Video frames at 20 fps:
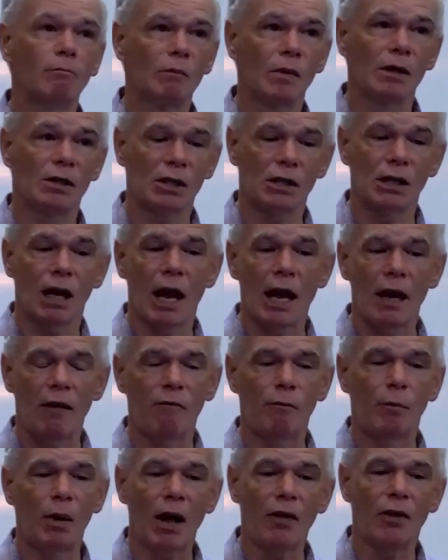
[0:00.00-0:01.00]

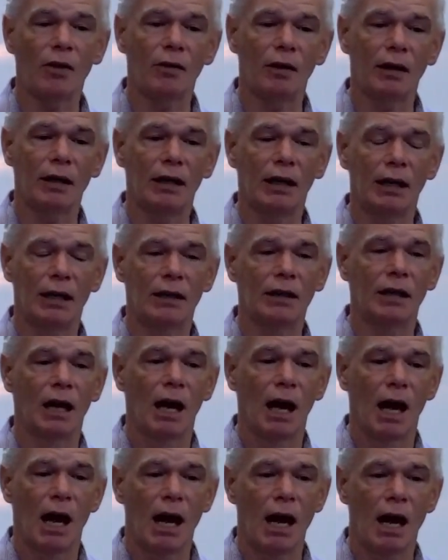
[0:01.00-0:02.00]
slave brother again
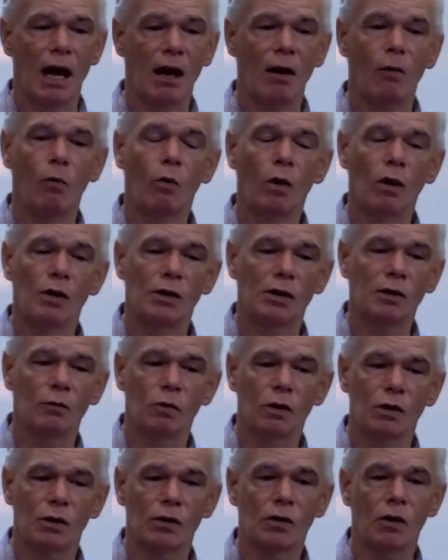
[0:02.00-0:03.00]

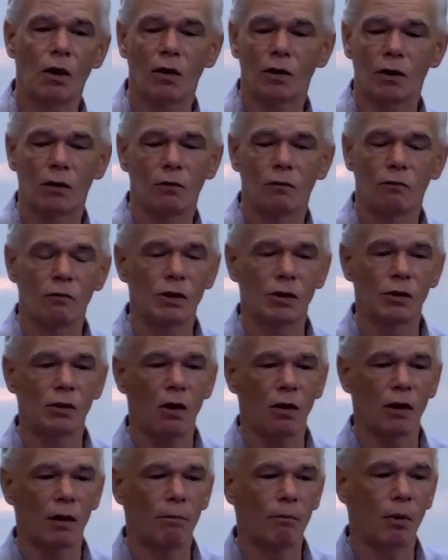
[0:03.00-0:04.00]
was not
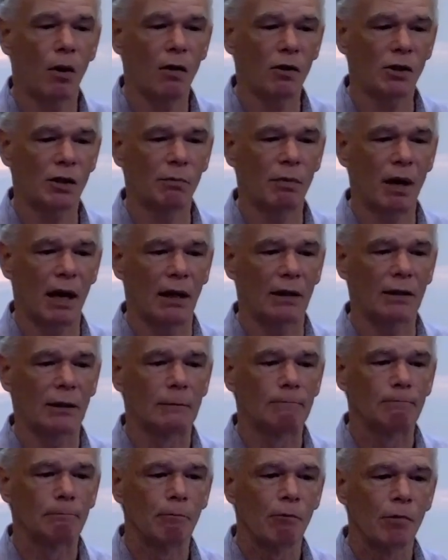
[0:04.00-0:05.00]
a prospect.
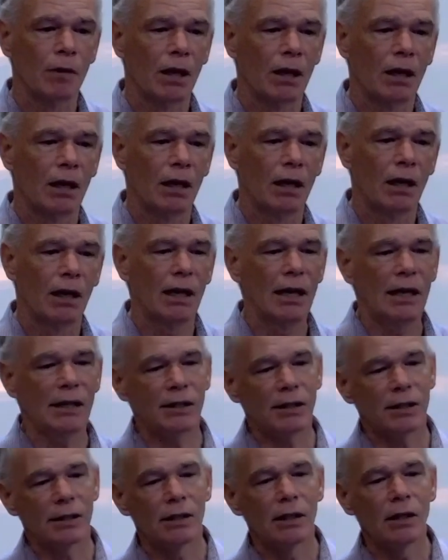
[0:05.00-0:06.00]
Less
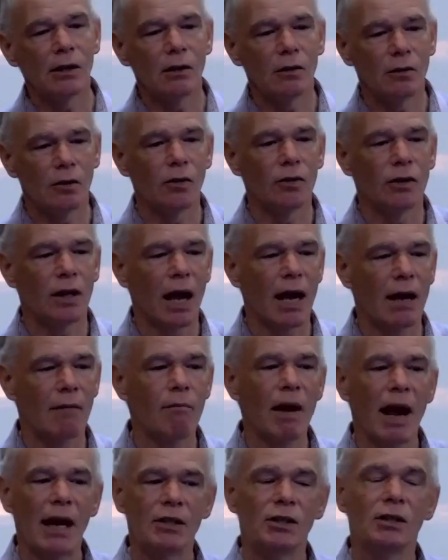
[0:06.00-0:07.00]
still could they
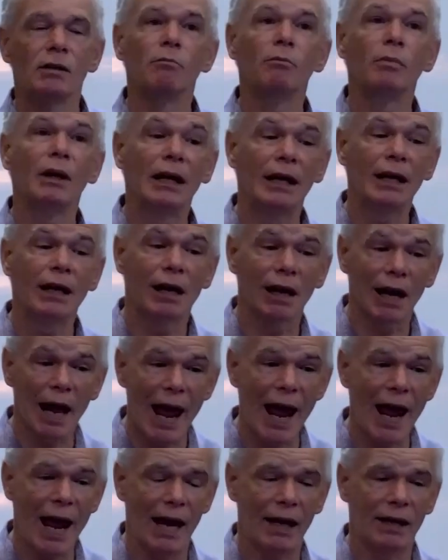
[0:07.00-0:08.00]
imagine being
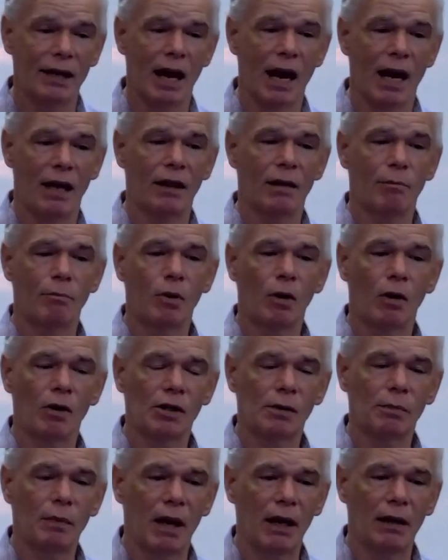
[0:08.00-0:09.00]
glad at the
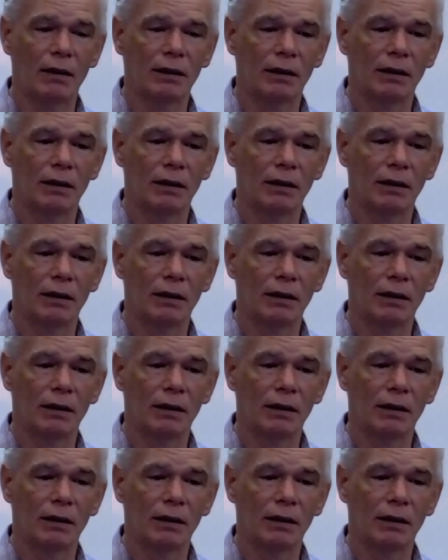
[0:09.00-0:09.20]
prospect.